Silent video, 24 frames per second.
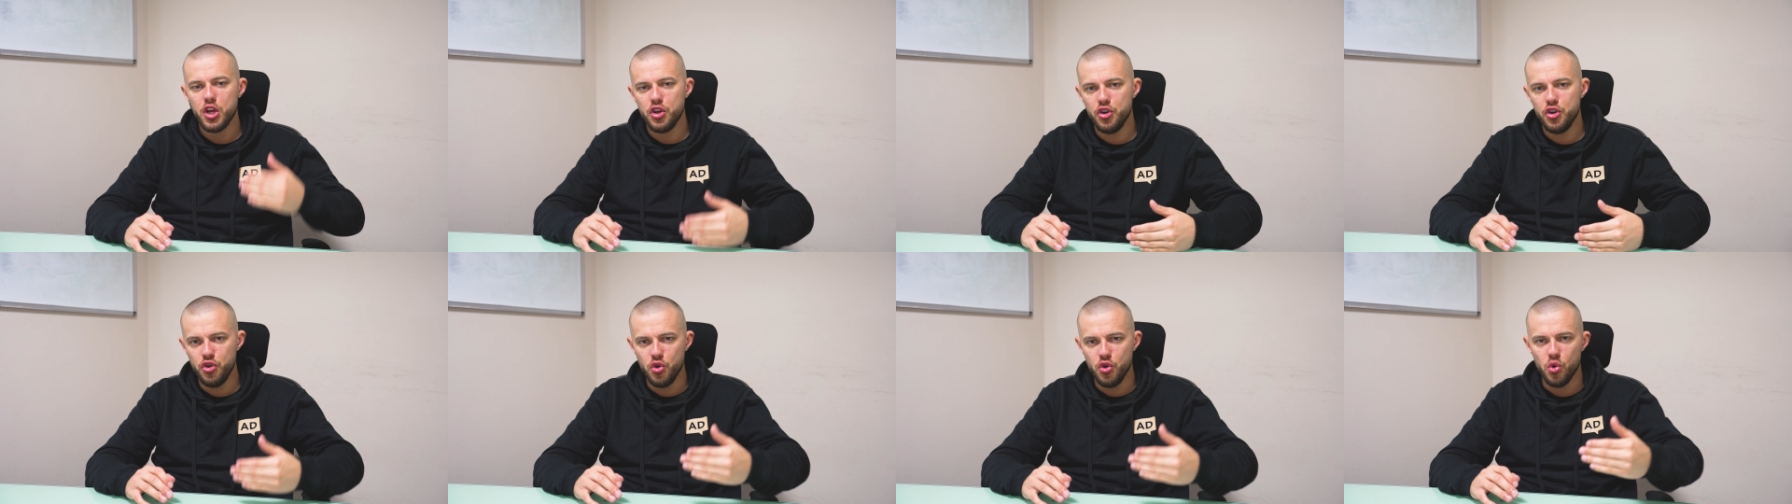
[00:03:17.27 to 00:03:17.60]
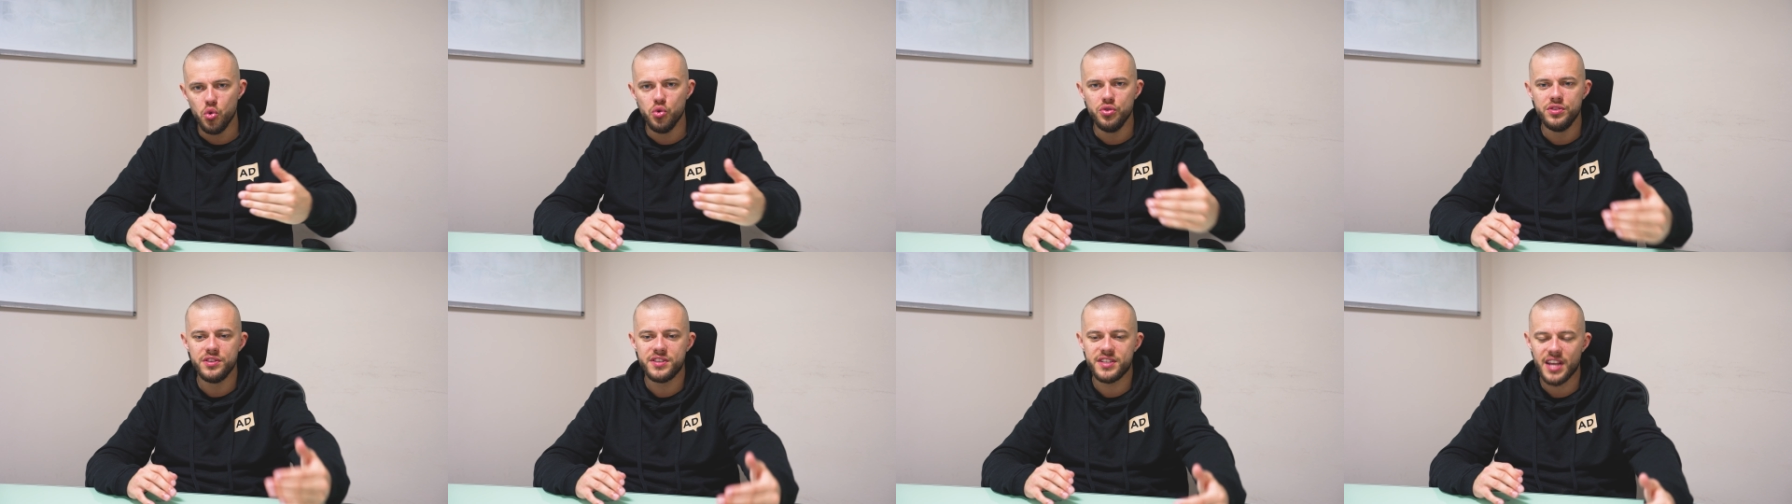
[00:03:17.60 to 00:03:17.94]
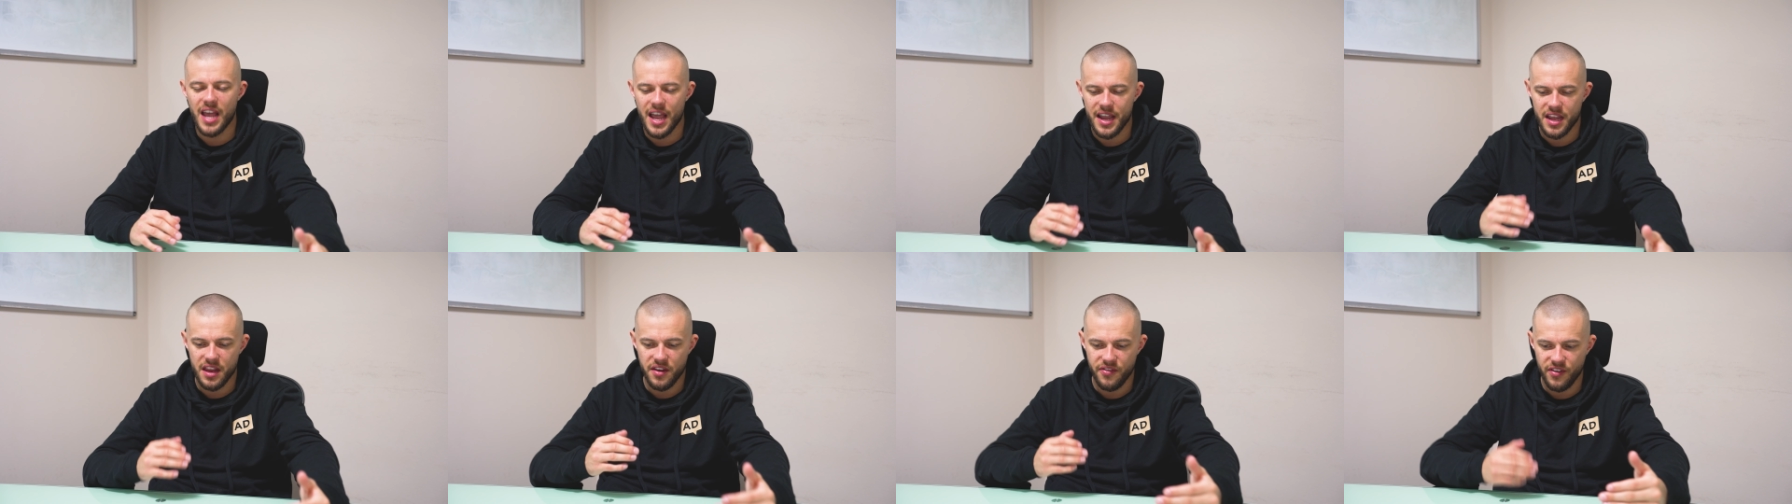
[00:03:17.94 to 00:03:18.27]
known
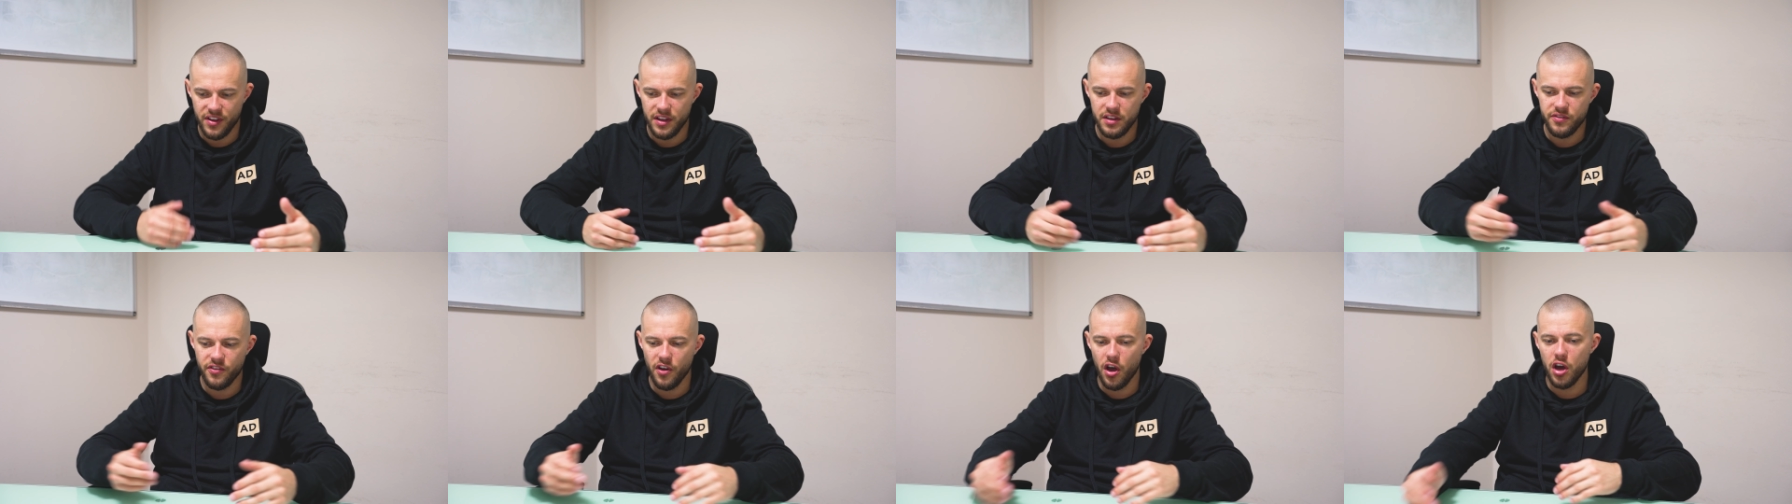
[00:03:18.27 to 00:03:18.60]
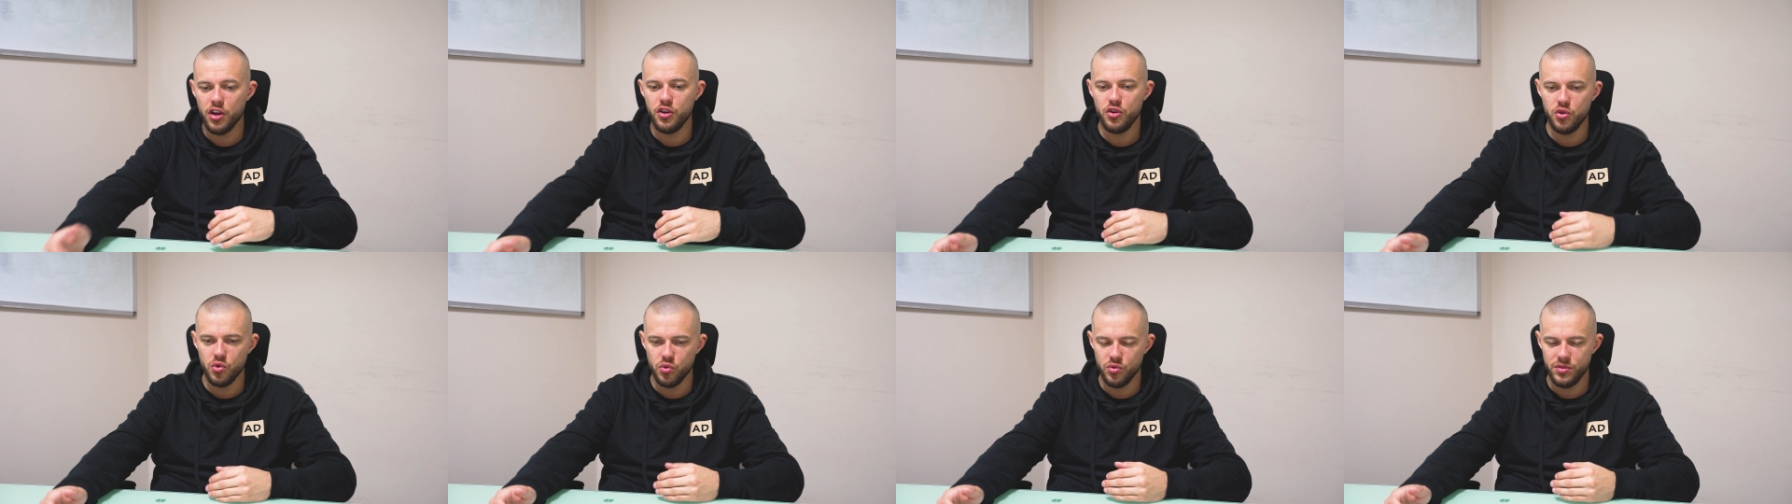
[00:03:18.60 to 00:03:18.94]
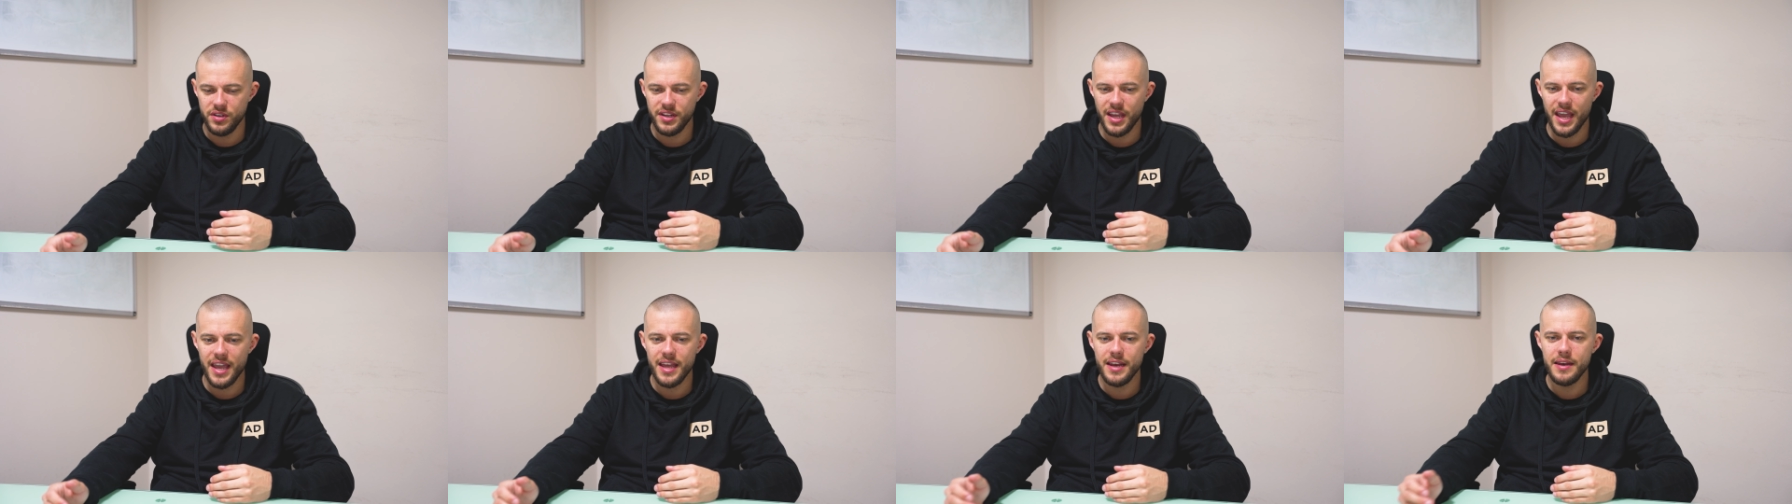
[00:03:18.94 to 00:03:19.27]
sacrifice for
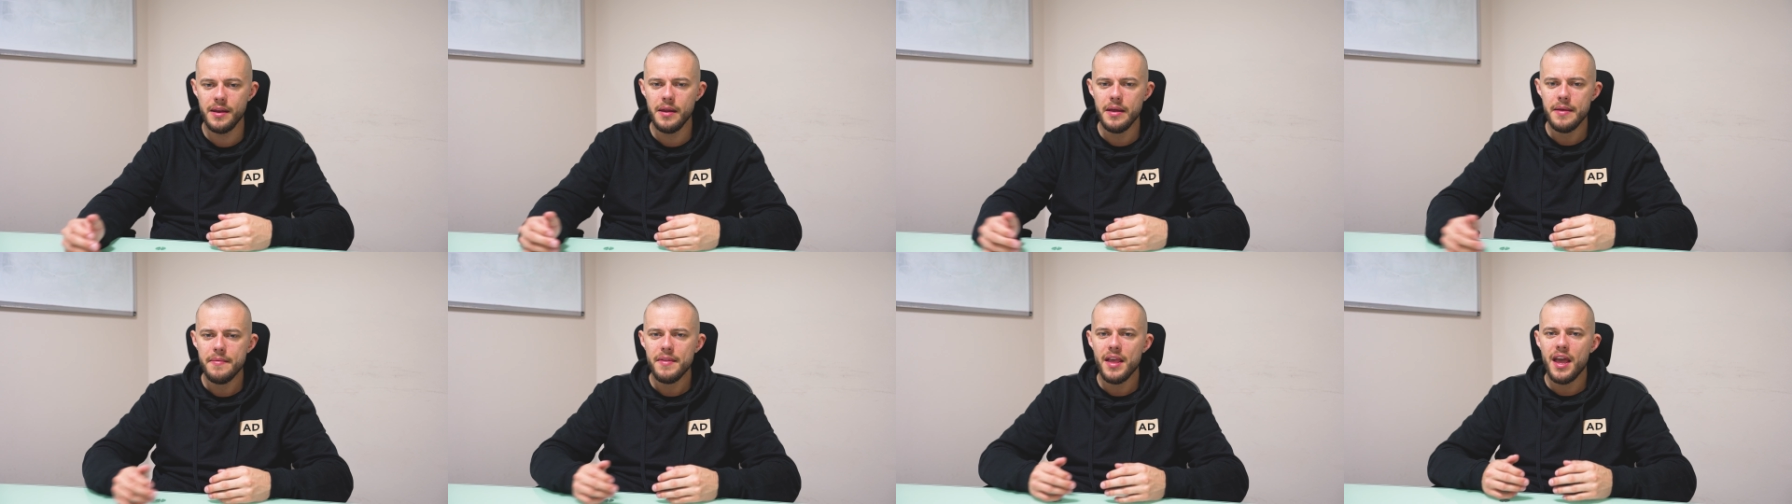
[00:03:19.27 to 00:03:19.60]
unknown gain.